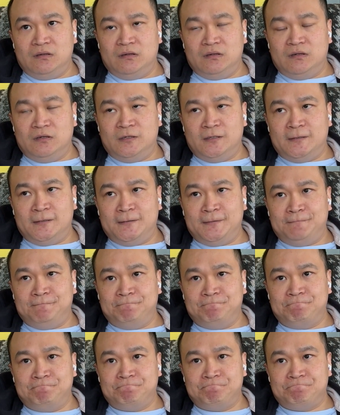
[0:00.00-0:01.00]

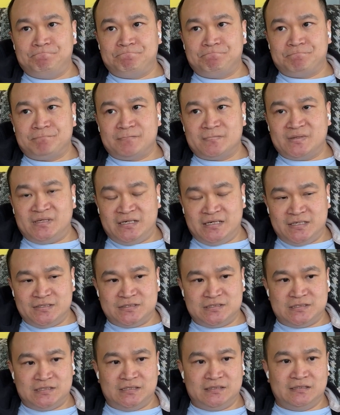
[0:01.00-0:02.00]
the
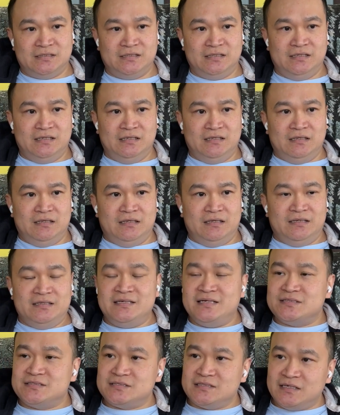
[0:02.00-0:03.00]
headset.
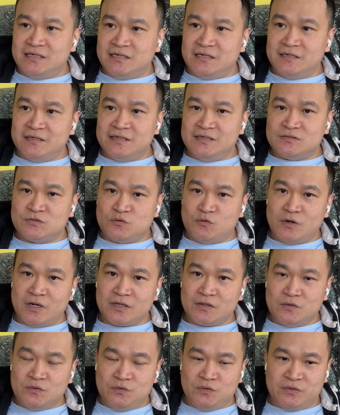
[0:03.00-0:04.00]
Yes, it's
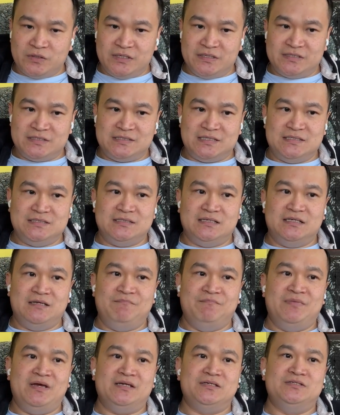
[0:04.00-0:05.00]
quite good in the sense that it
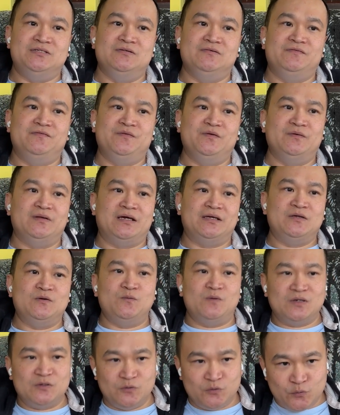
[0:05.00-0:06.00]
makes you feel like you
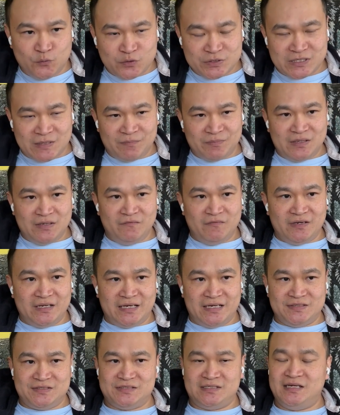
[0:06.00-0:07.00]
want to do something with the
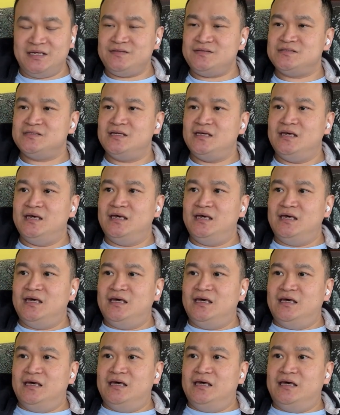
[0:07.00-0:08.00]
headsets,
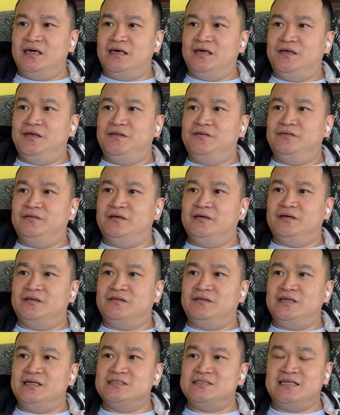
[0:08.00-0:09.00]
and
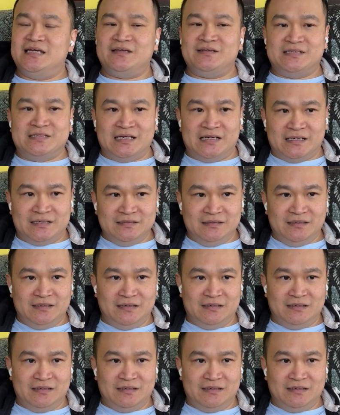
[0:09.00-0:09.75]
things get done,